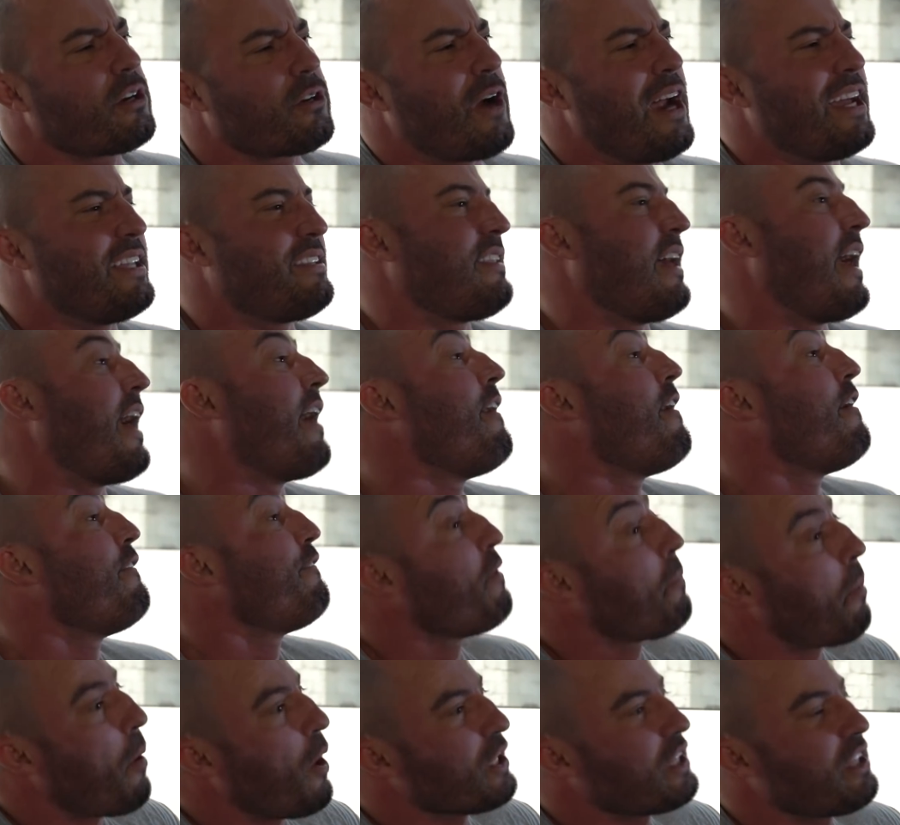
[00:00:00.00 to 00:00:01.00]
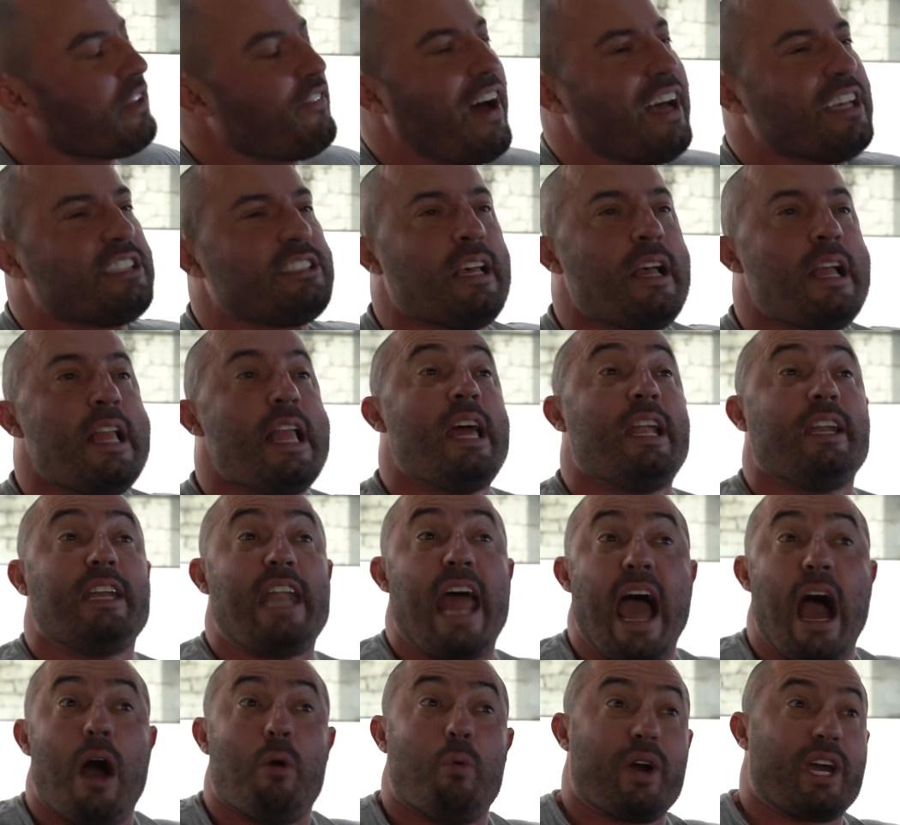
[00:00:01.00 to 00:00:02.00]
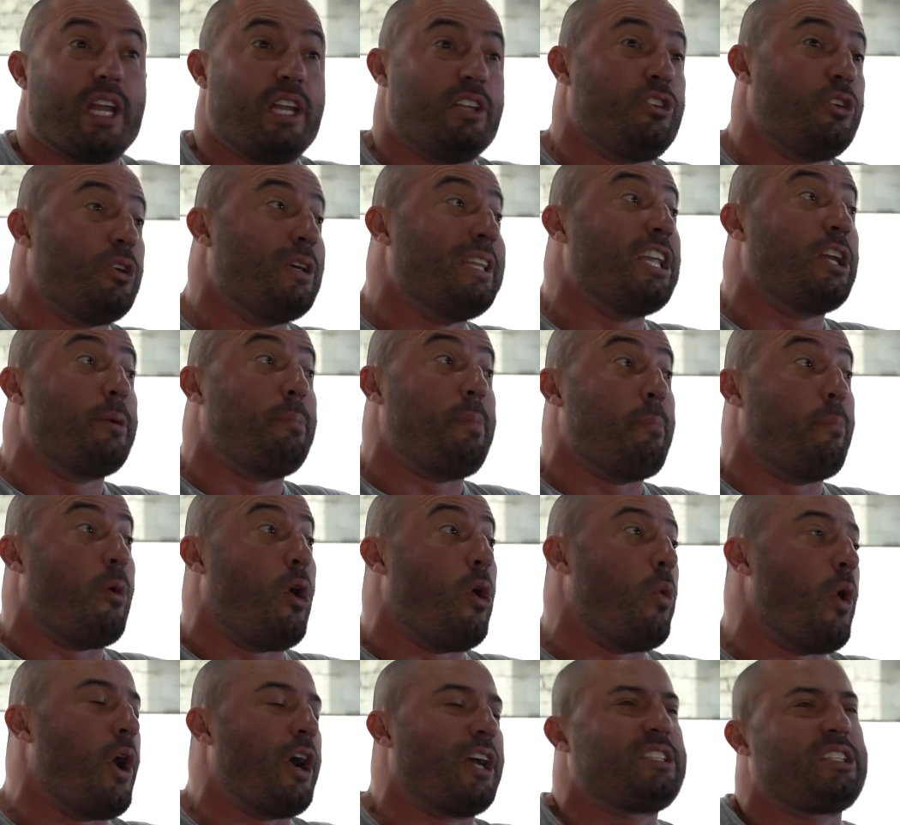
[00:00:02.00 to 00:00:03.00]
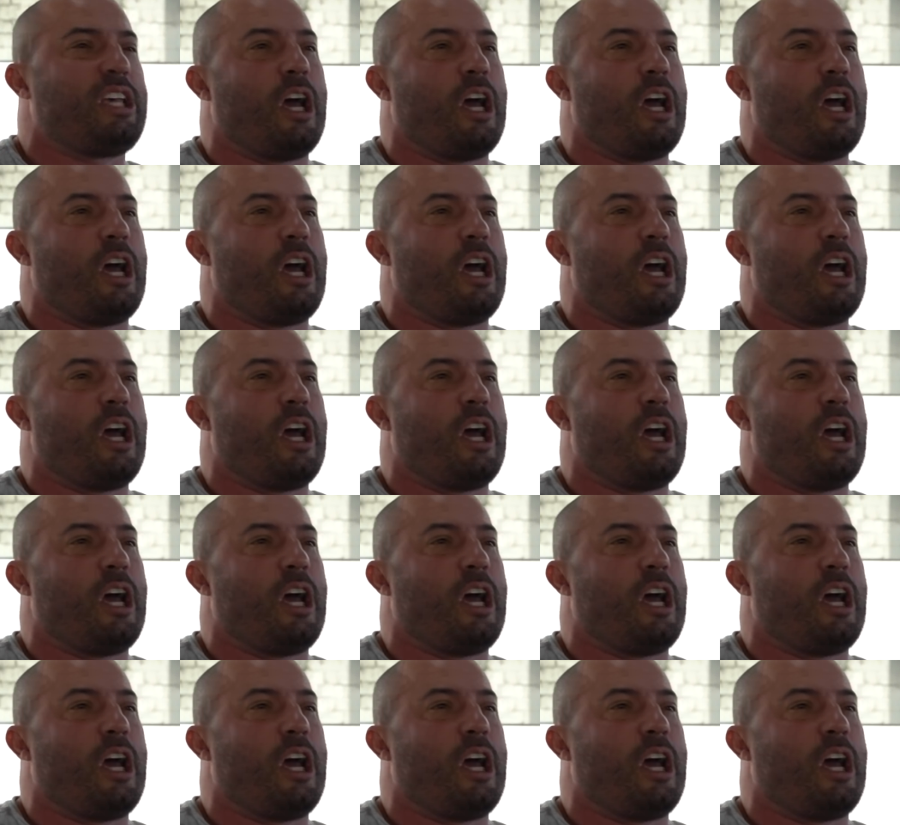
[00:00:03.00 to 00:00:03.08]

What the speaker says: Great day for both of us. Now we're going to do a little bit more work.